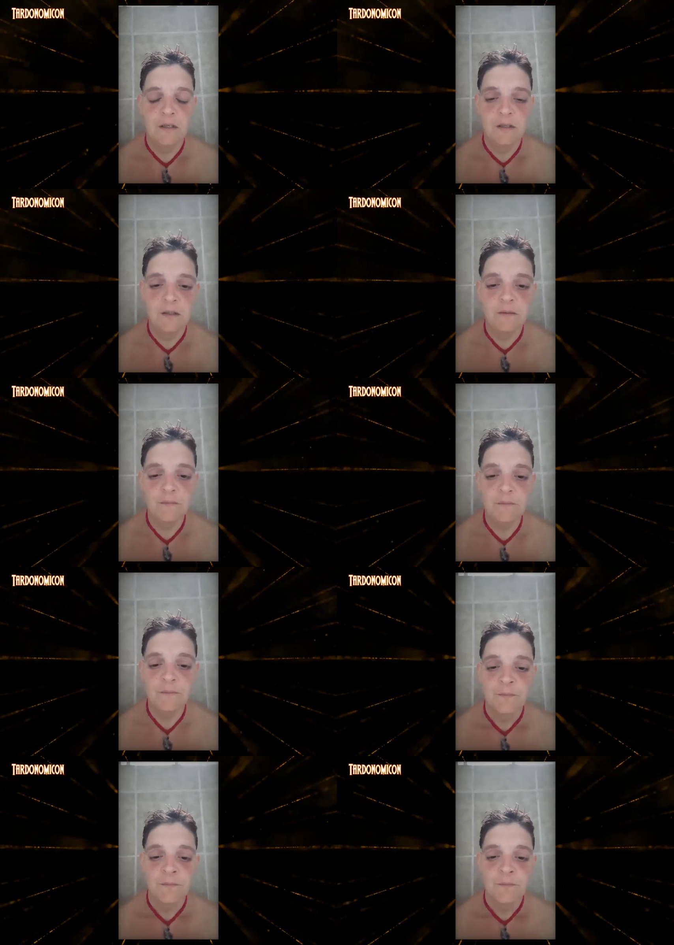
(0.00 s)

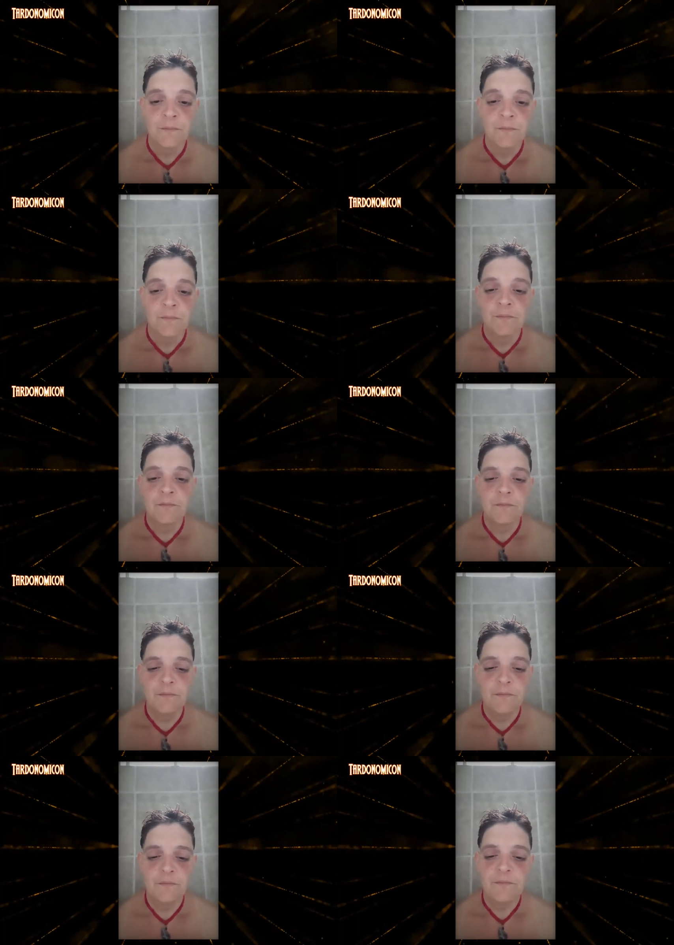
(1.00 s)

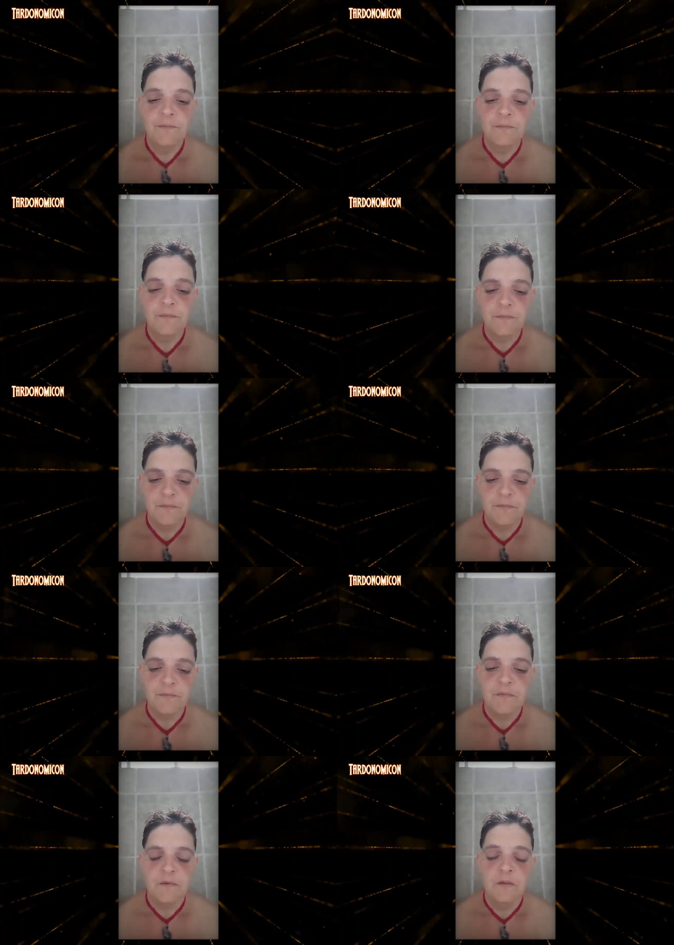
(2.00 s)

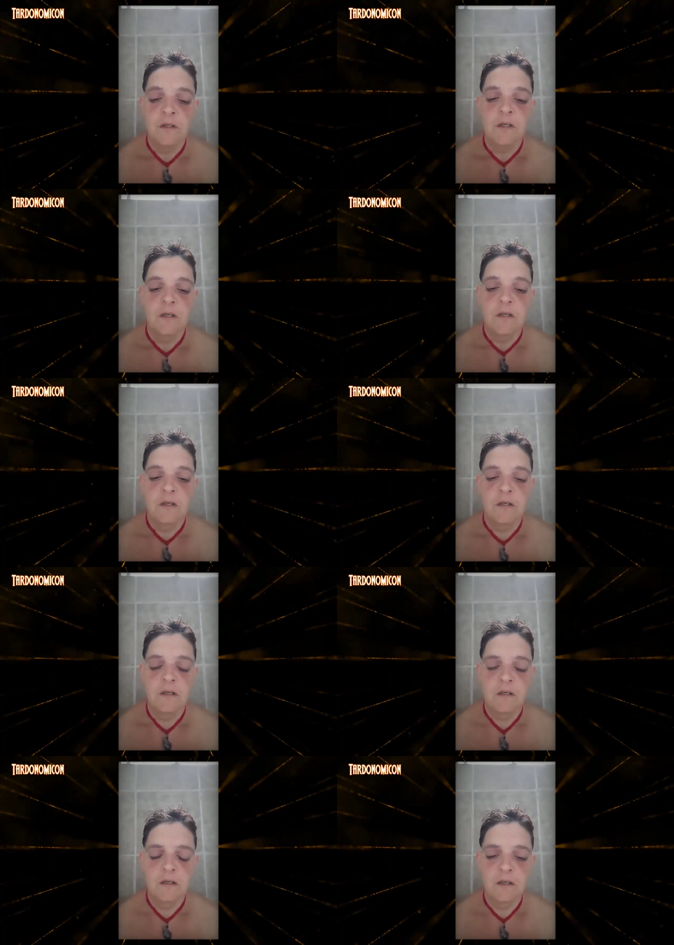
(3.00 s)

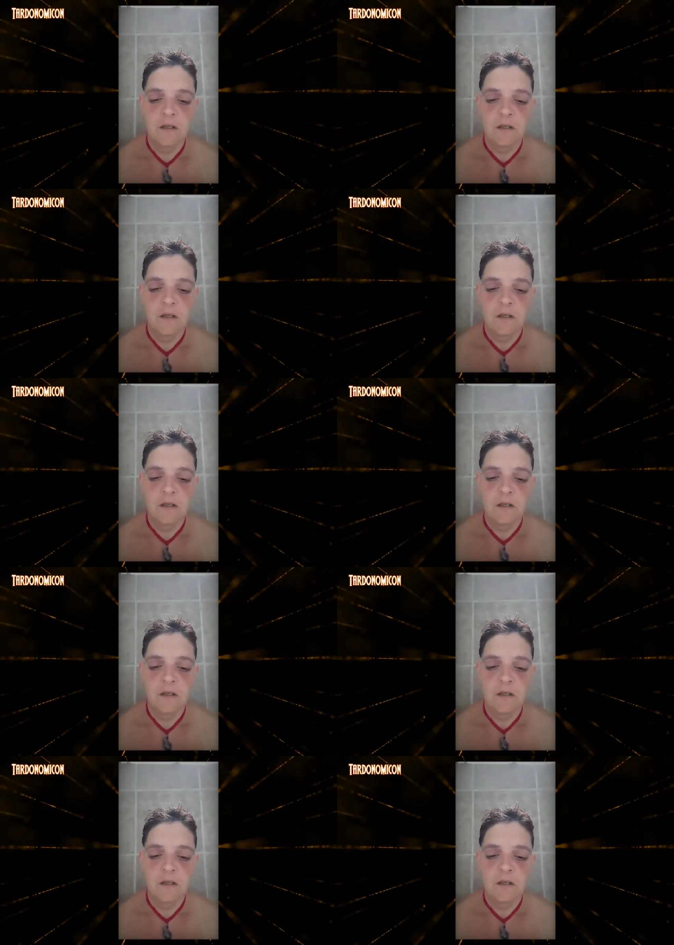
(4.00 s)
[no speech]